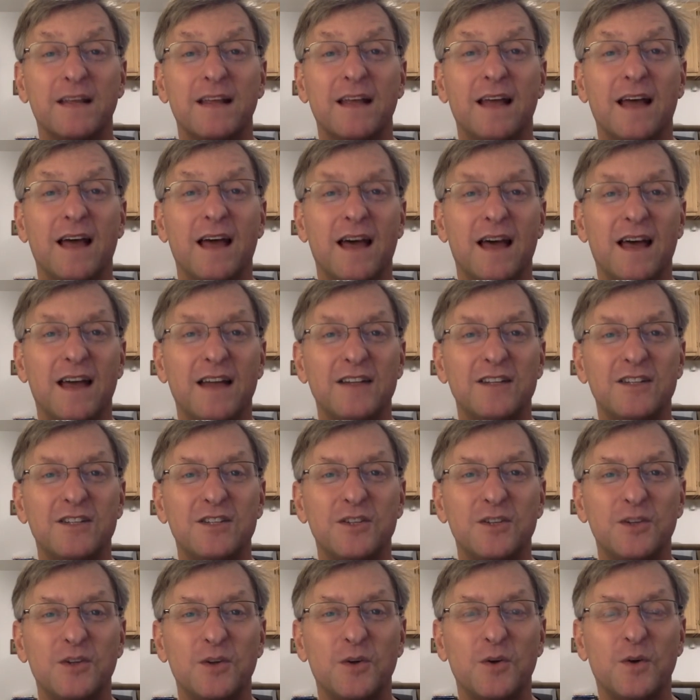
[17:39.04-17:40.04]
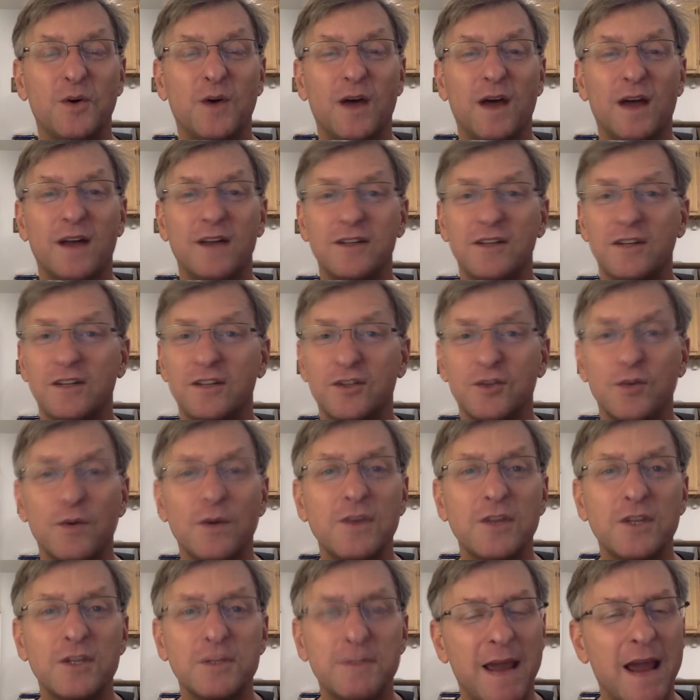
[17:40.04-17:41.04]
to join
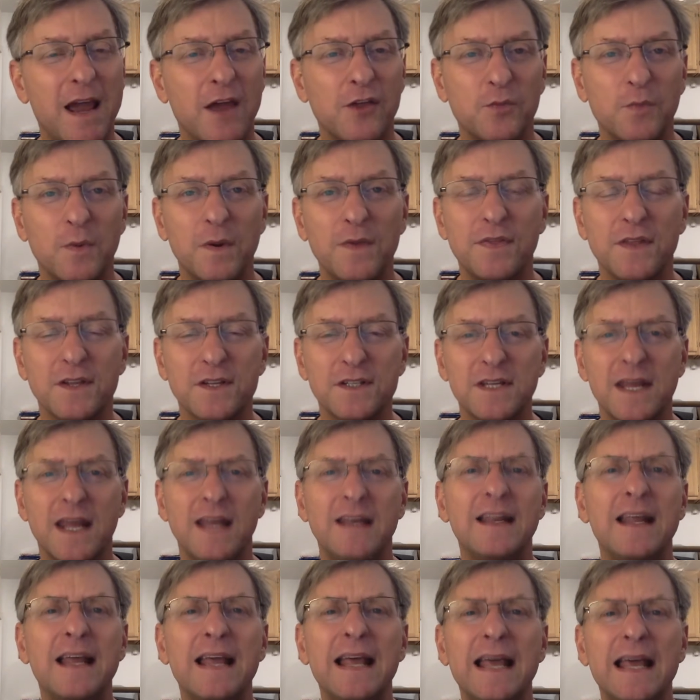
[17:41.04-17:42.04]
this path with us. And,